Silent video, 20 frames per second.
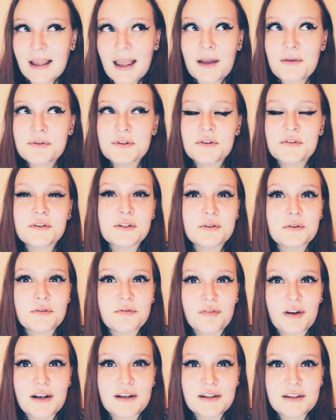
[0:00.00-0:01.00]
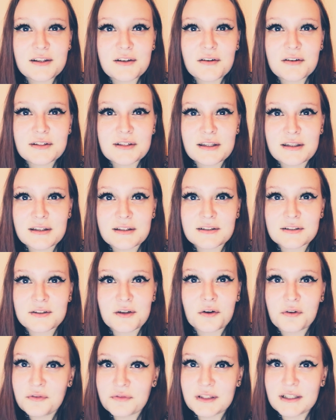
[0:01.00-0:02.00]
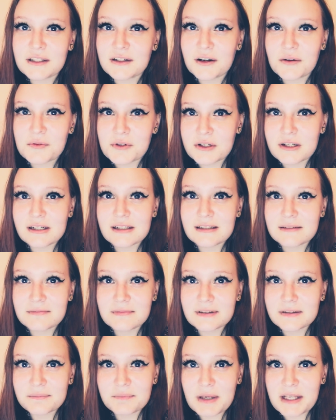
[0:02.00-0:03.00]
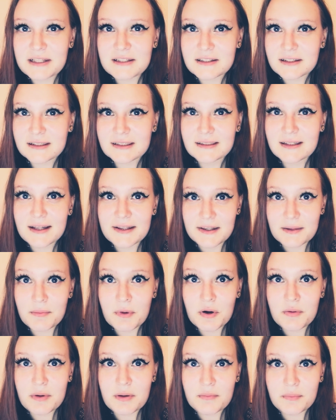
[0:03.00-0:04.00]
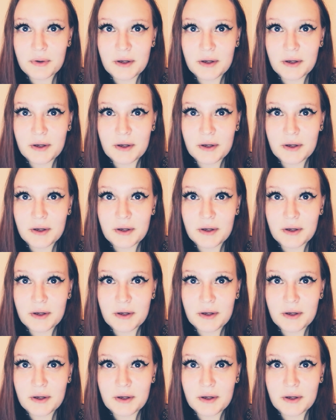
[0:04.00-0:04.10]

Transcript: I was talking to a friend in the US, and there's no vegan option in Pizza Hut at the moment,